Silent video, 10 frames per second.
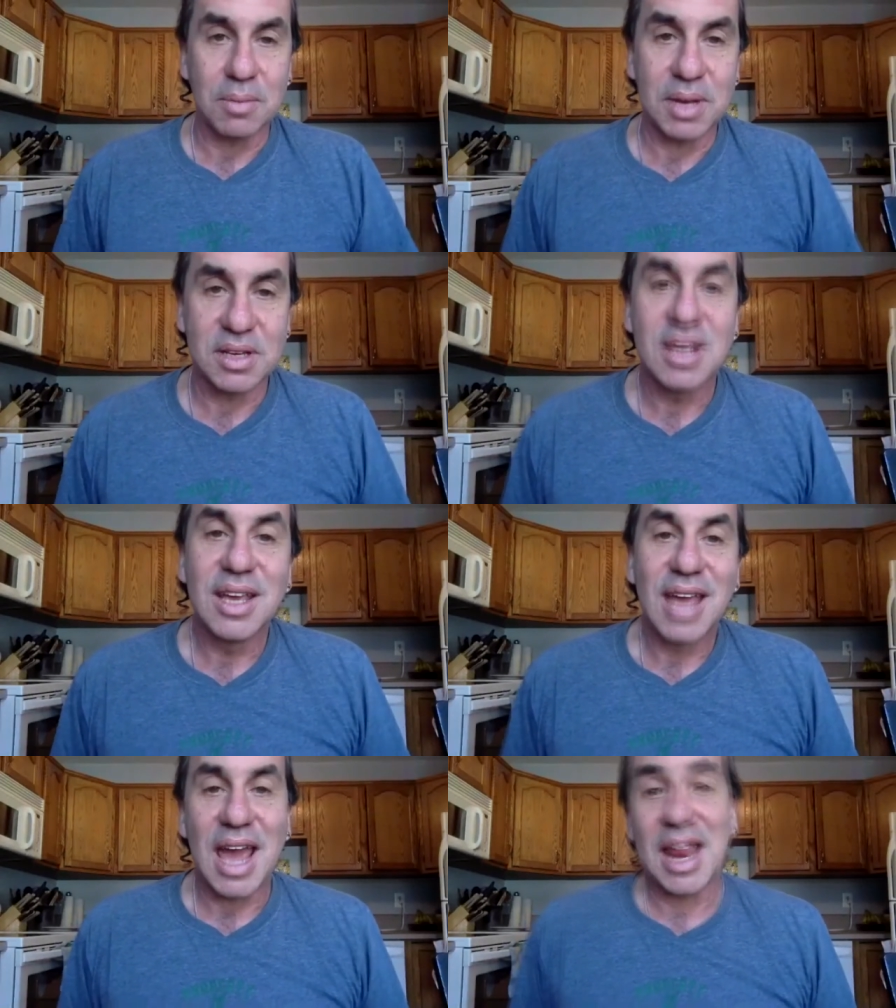And
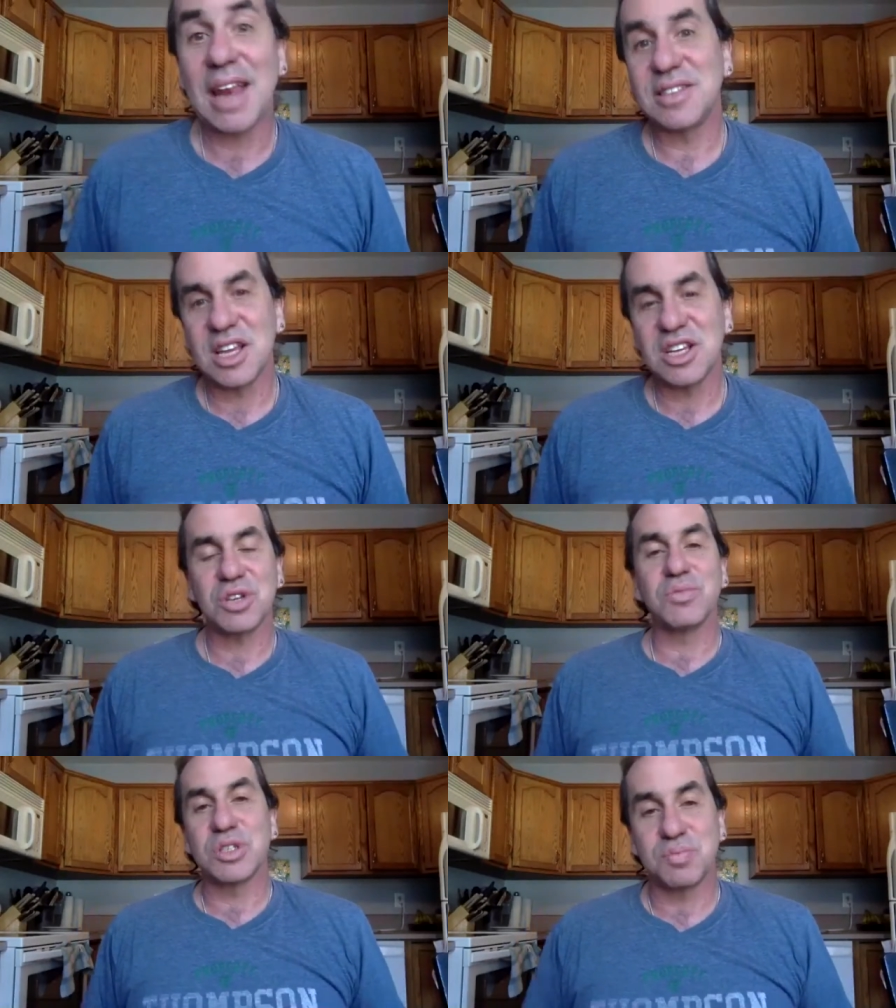annotation
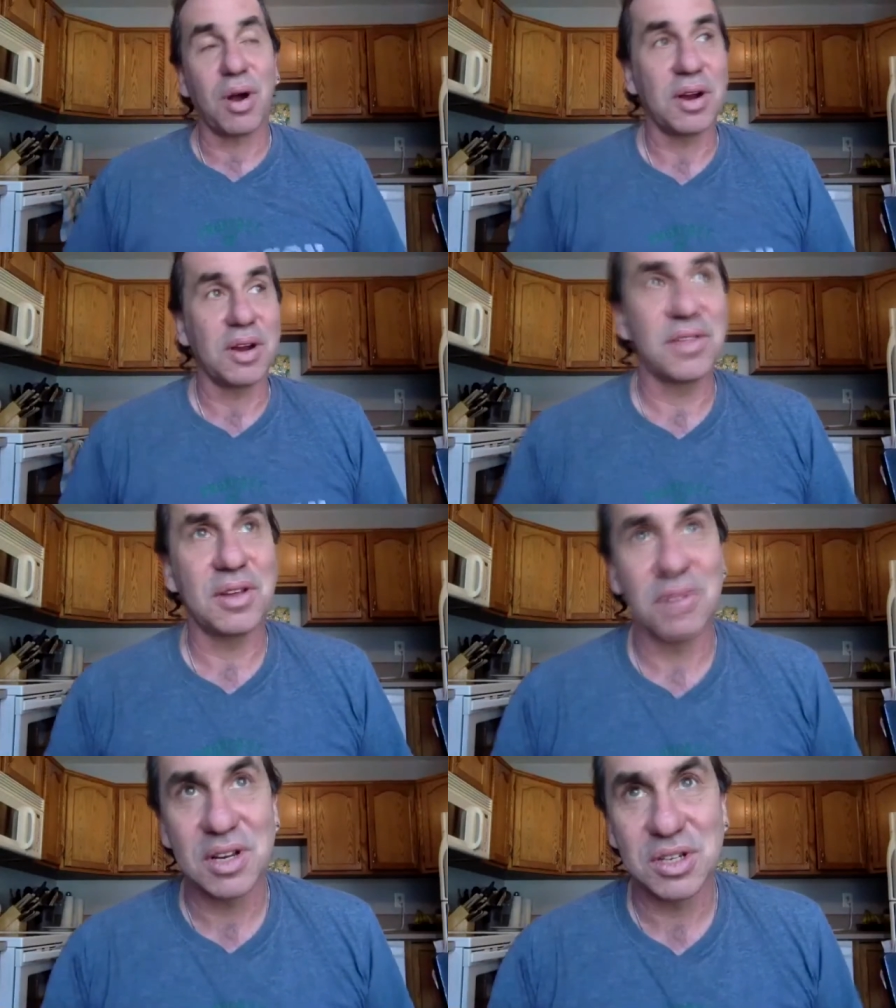was part of the
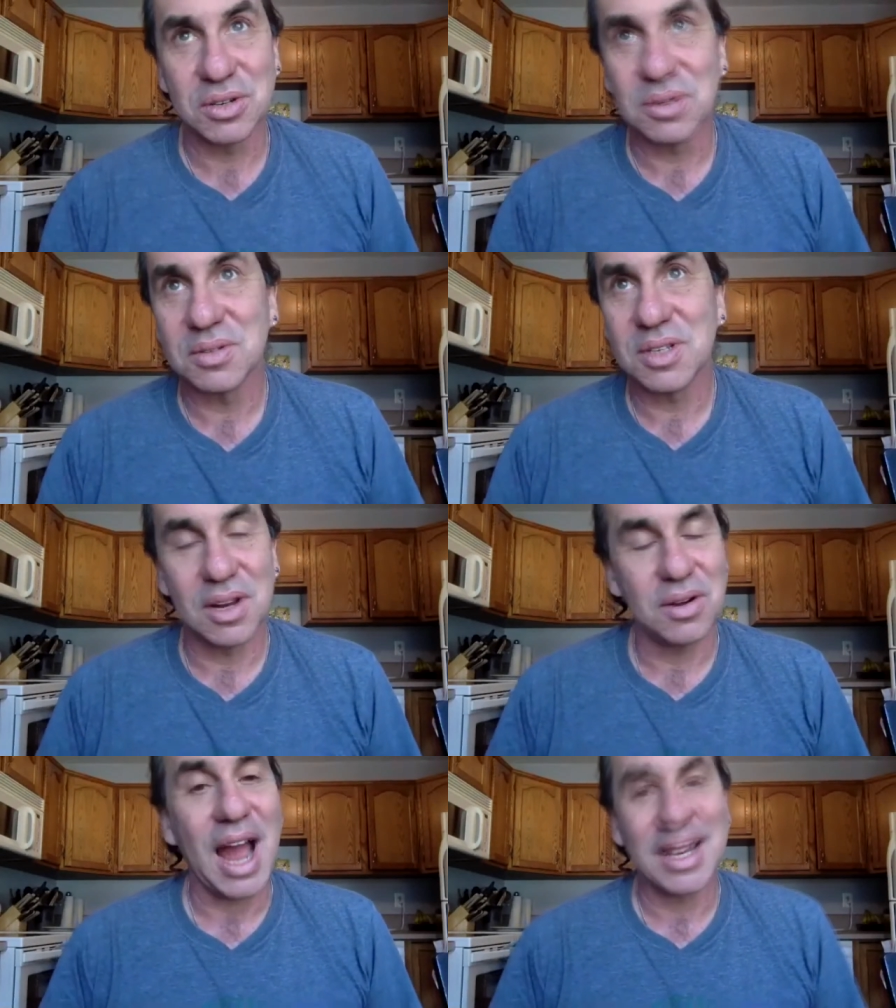original,
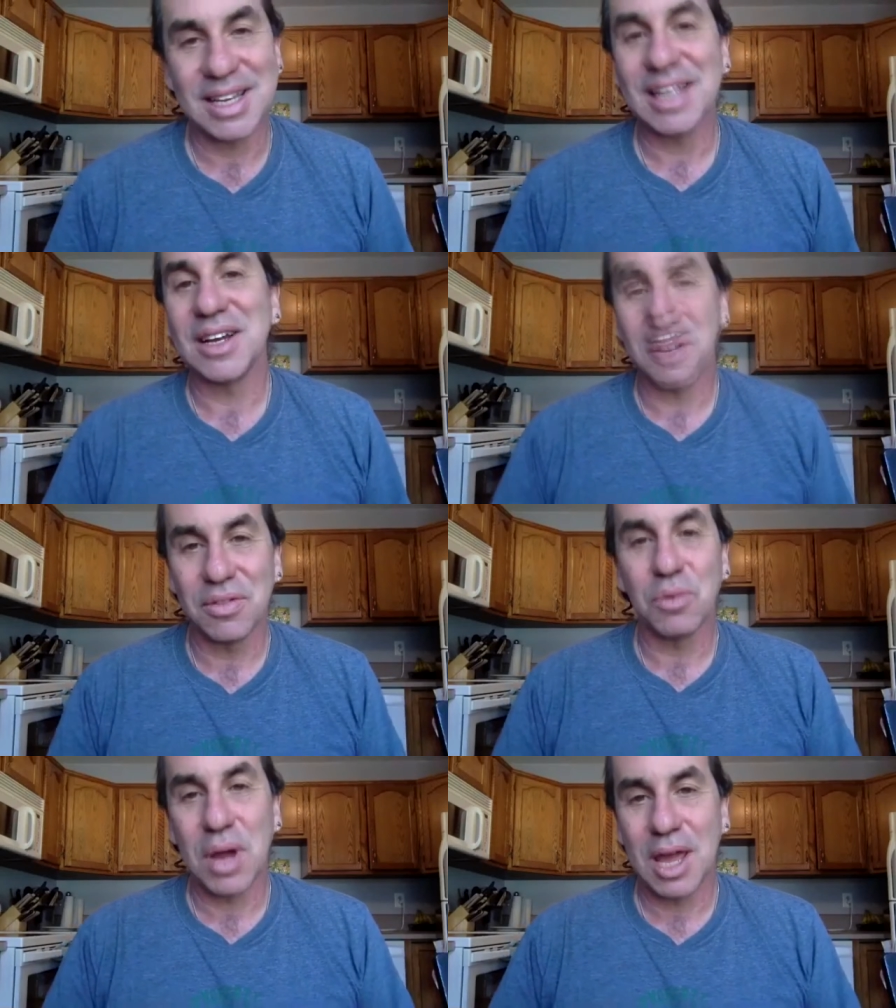idea of the
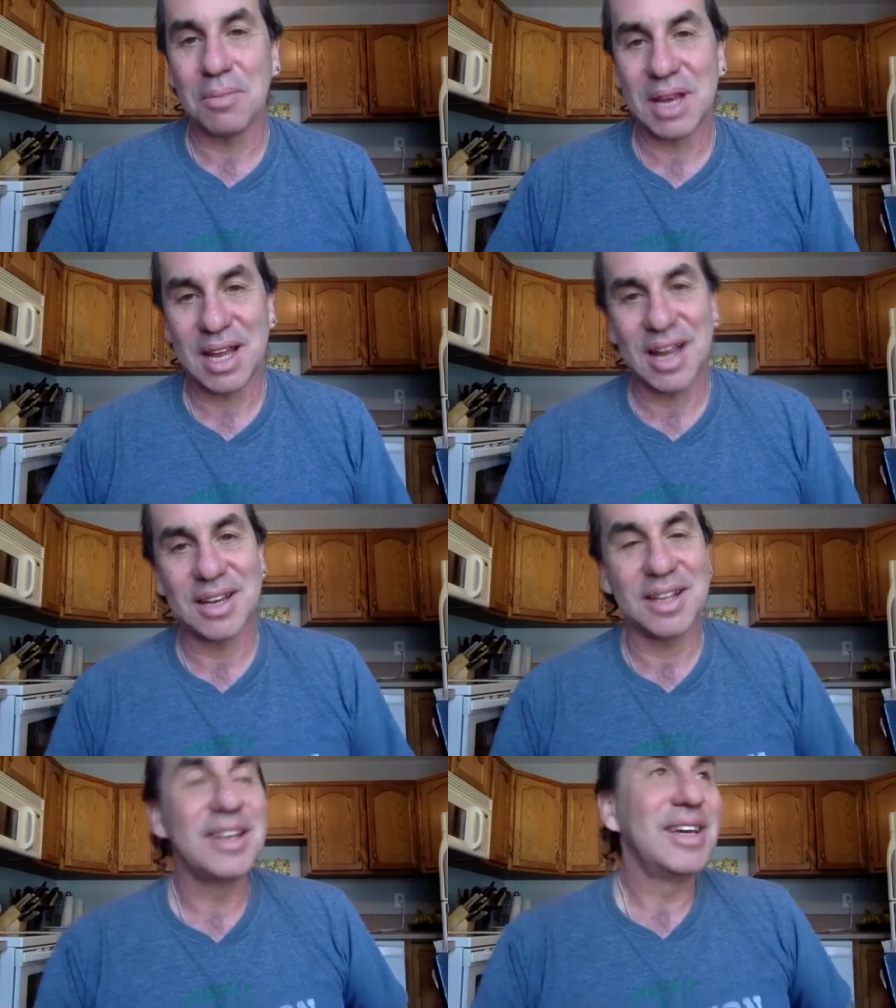web, and it kind
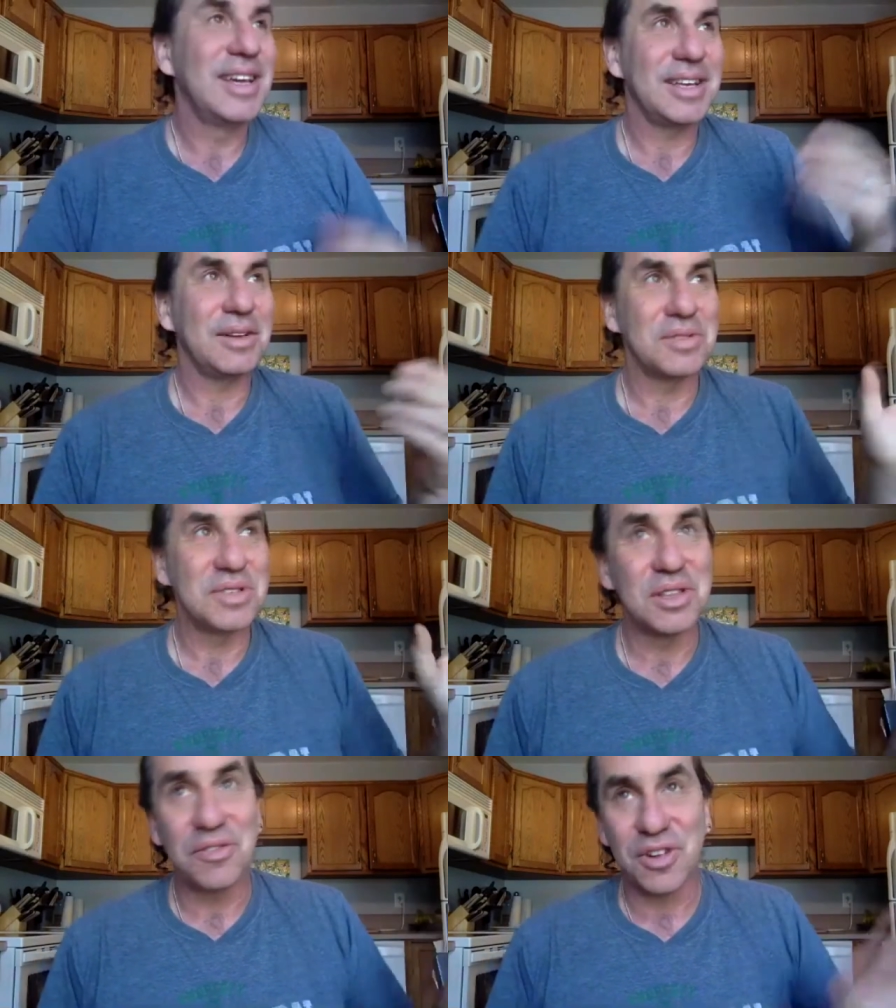of, it was in
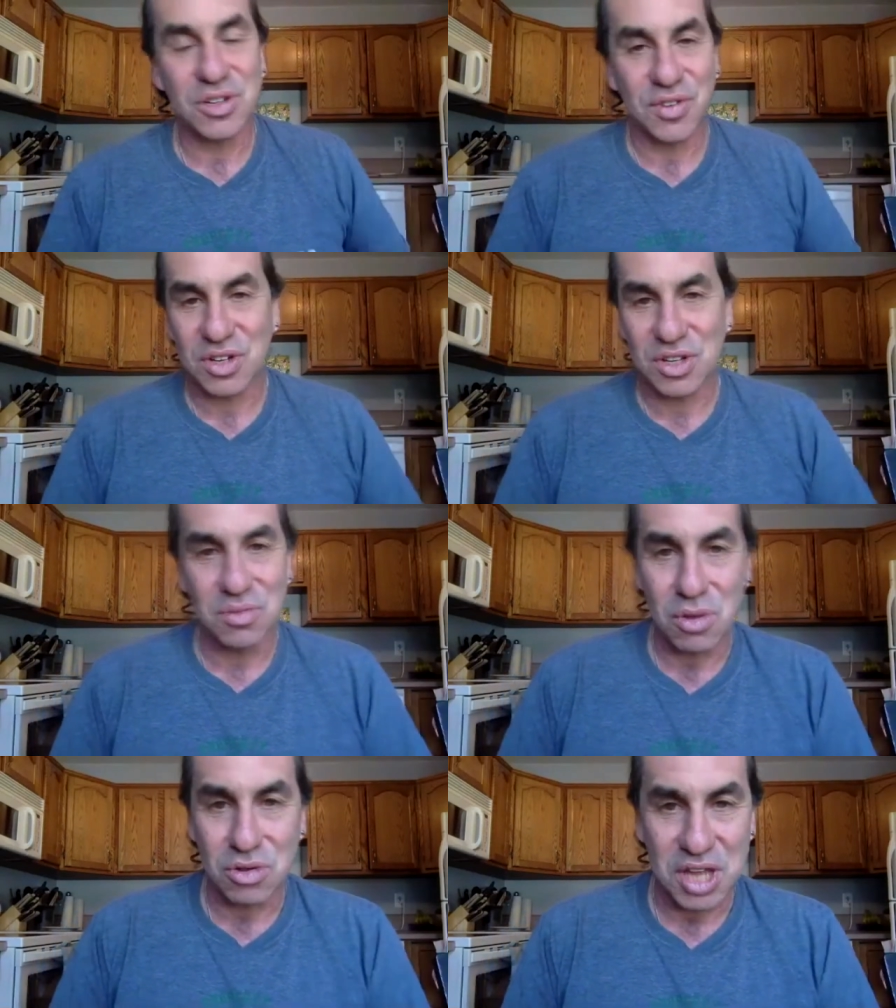the first version of
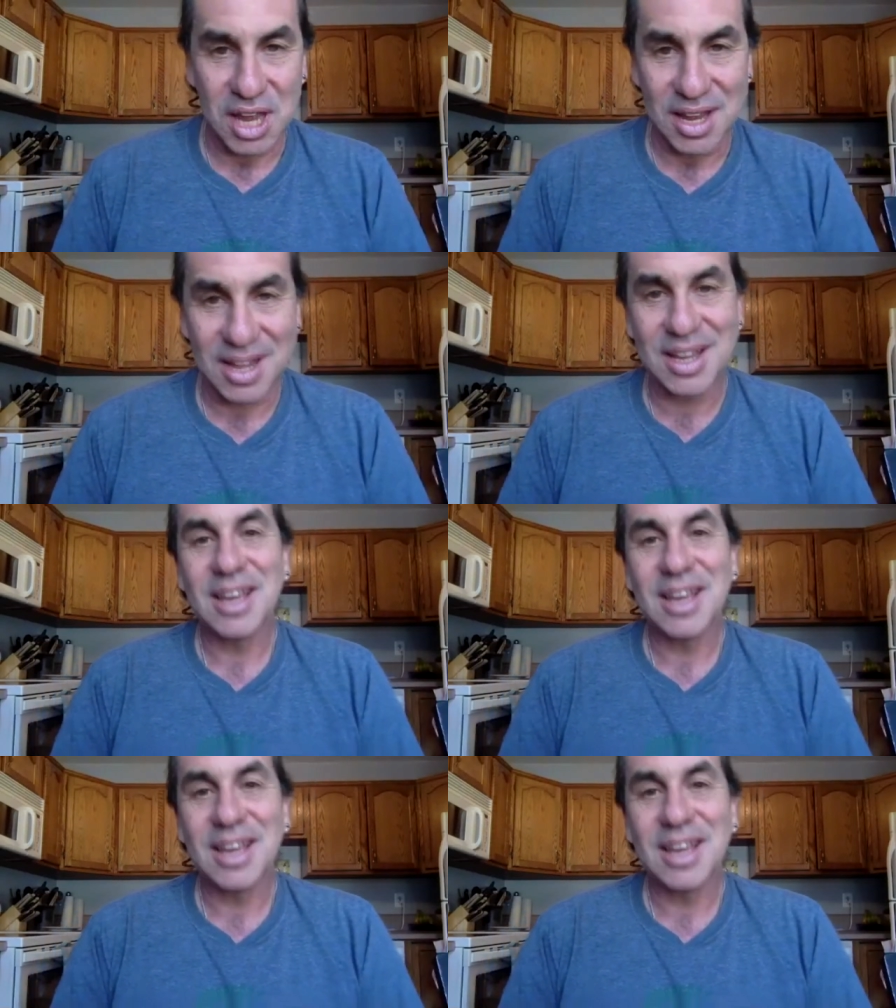Mosaic,